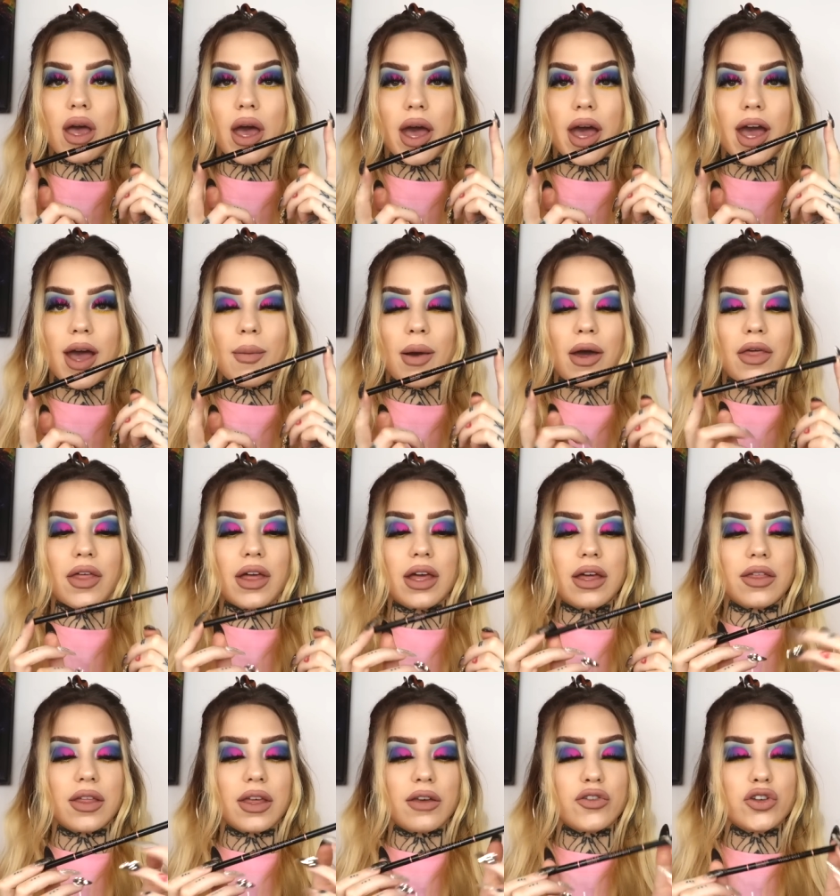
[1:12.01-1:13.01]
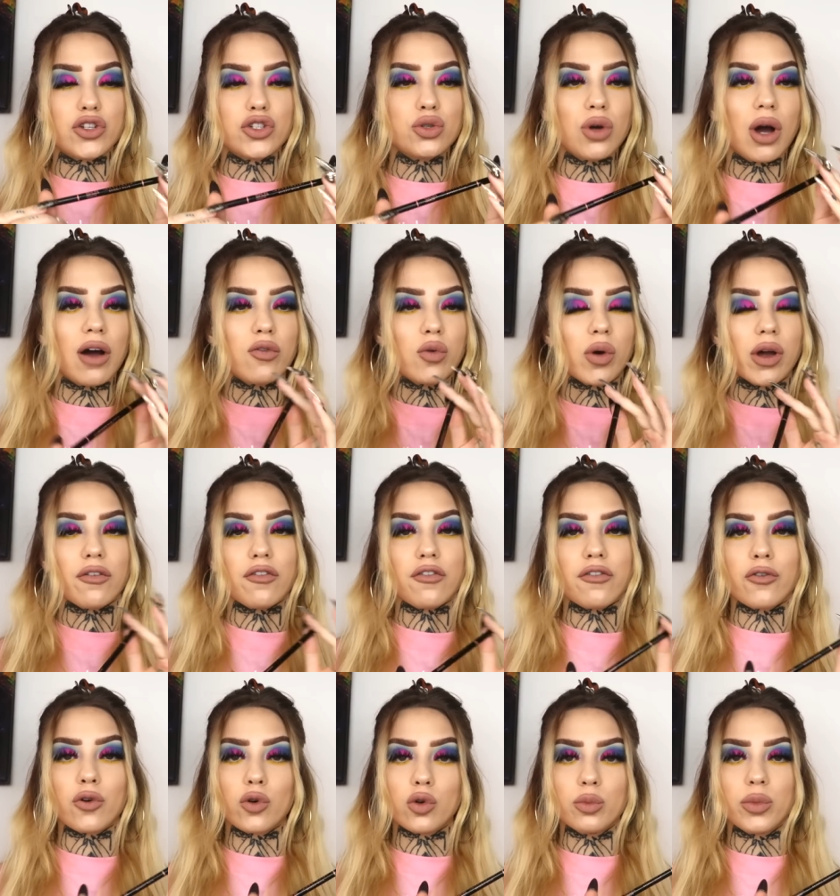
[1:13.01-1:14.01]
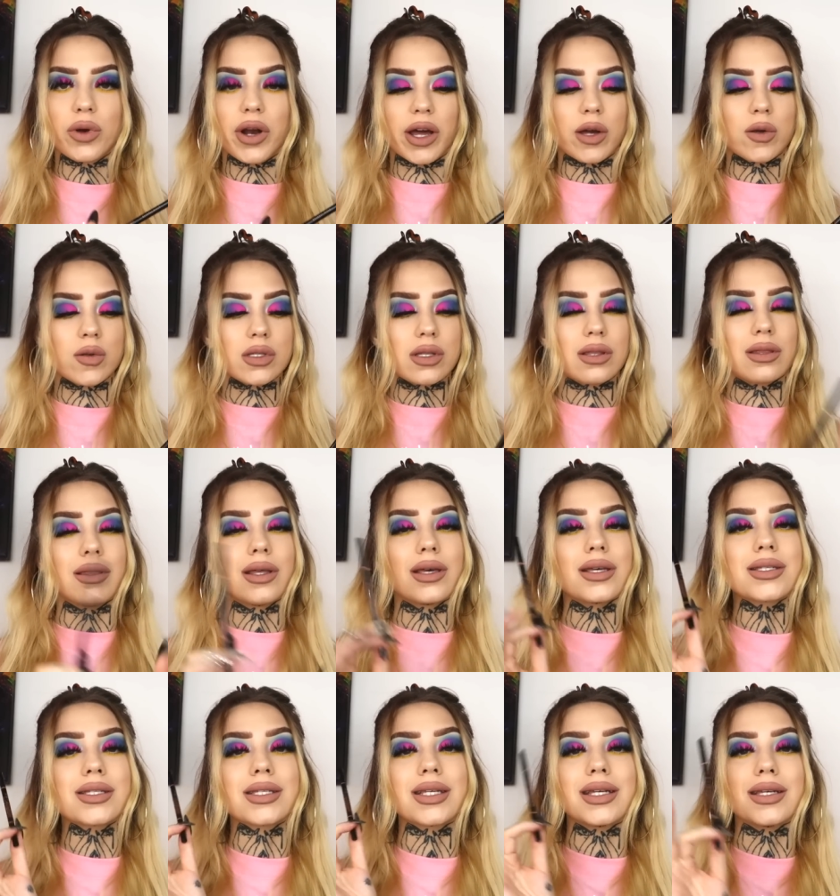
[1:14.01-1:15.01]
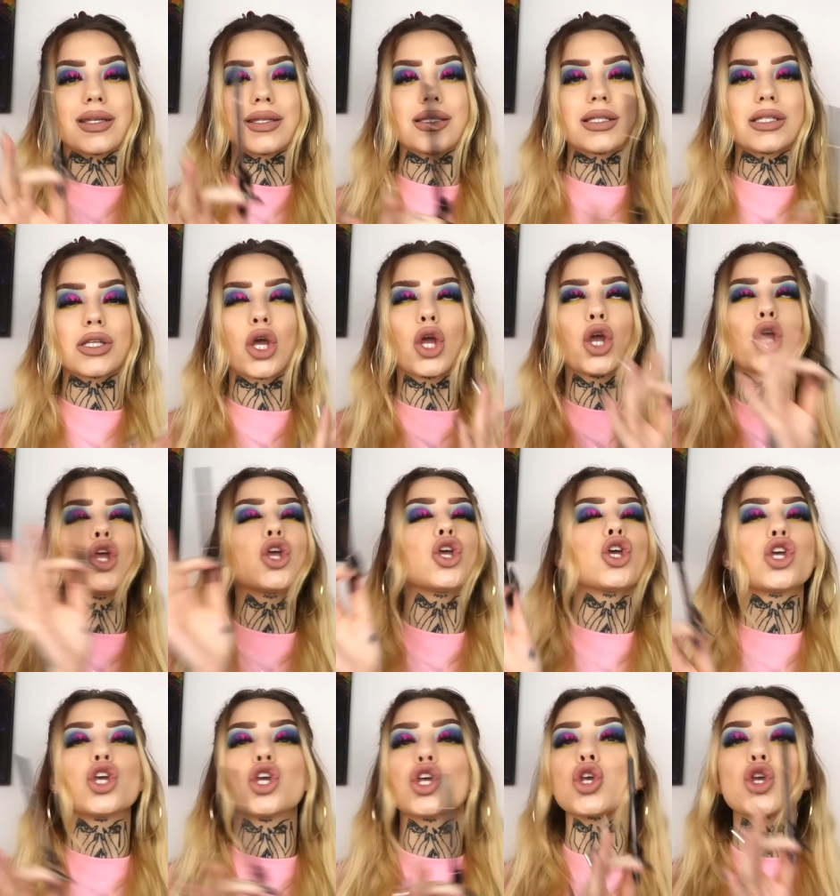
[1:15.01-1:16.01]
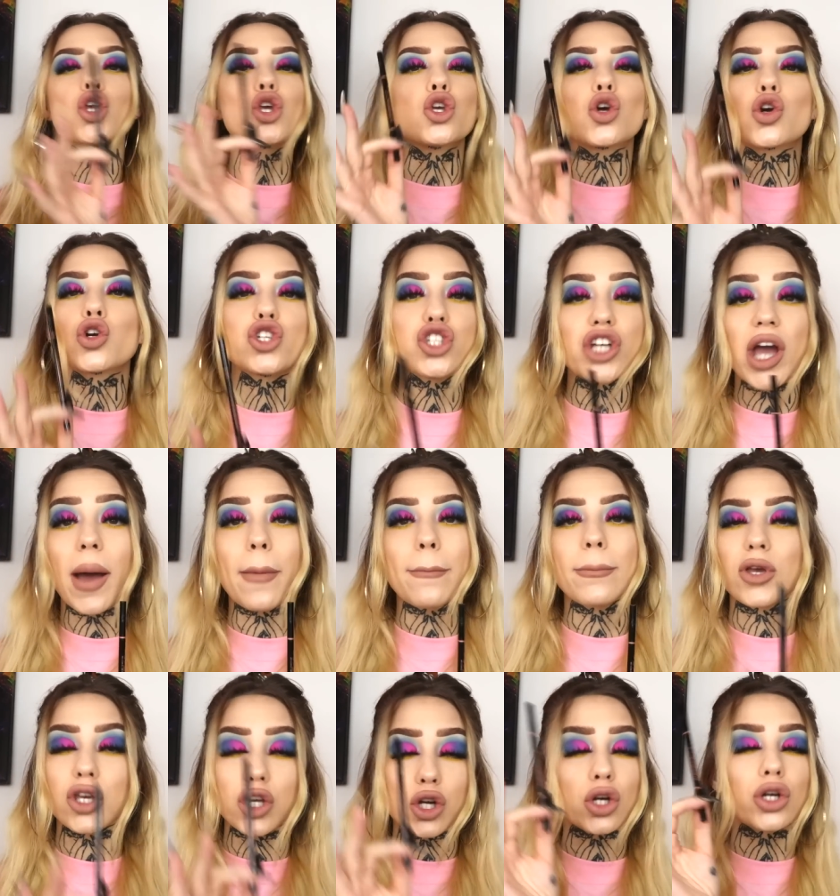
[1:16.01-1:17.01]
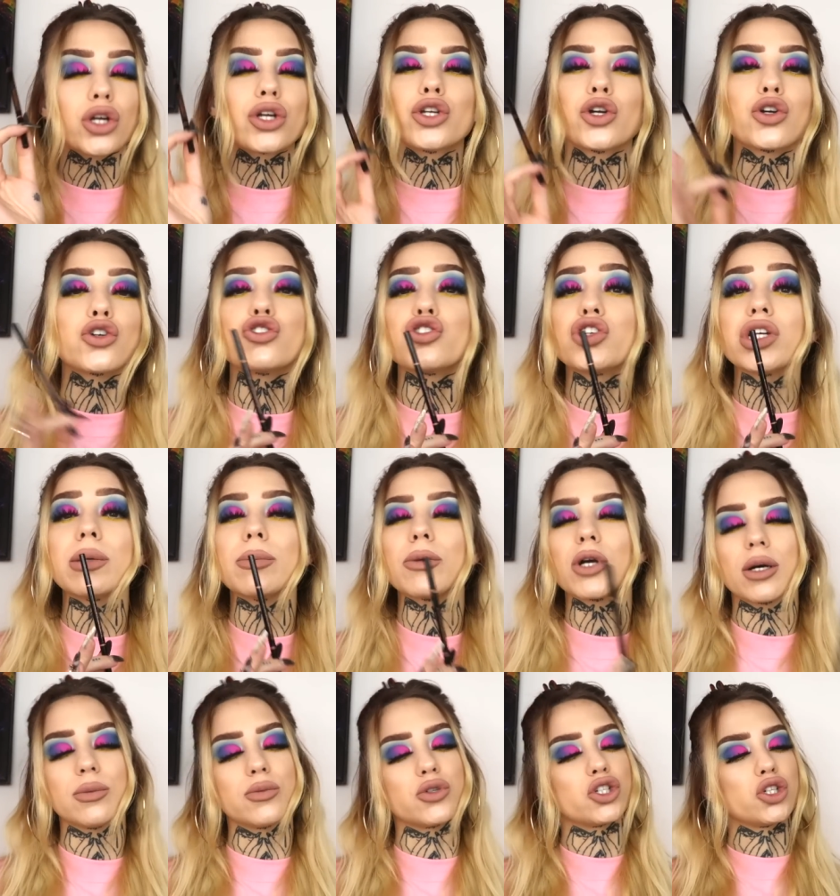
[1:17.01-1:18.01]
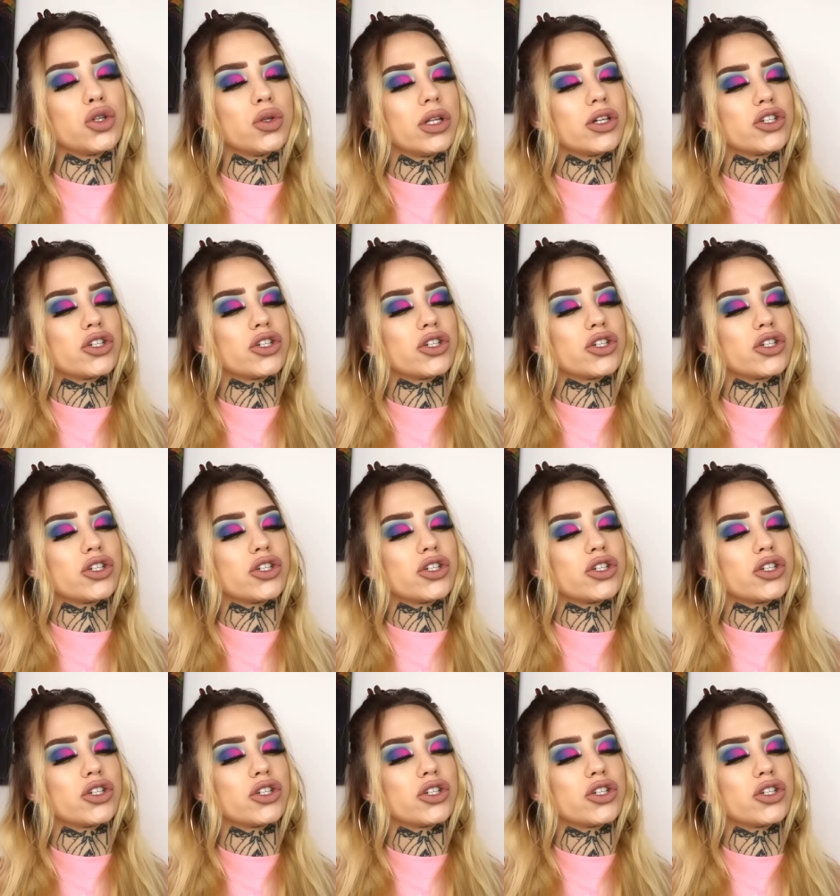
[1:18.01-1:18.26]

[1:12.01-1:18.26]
Um, I think that if you do have quite full brows, this is your gem, your your dream come true,